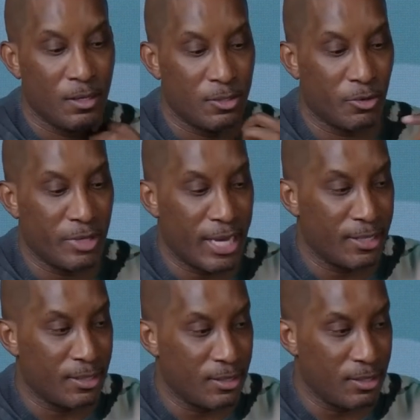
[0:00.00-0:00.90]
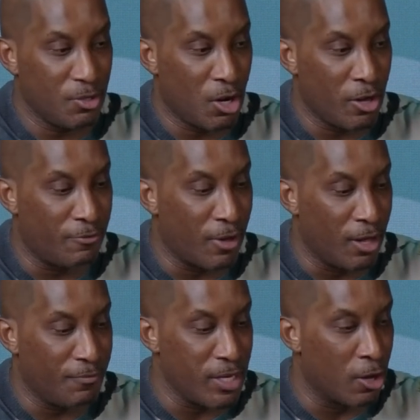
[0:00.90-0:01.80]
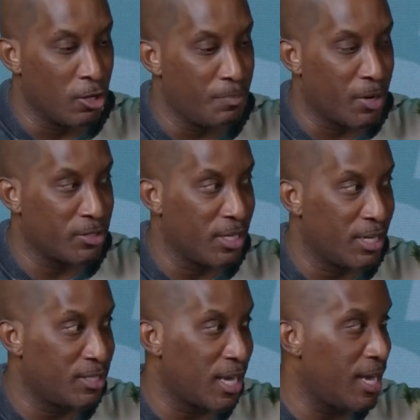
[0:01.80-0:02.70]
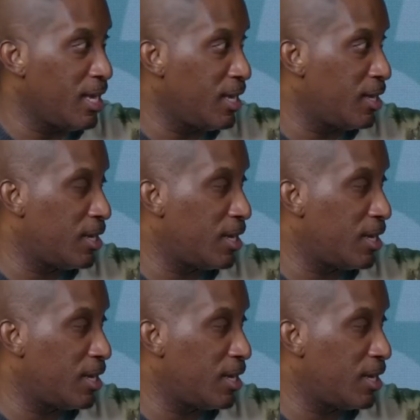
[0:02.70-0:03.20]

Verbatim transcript: So that, you know, if the only person that say,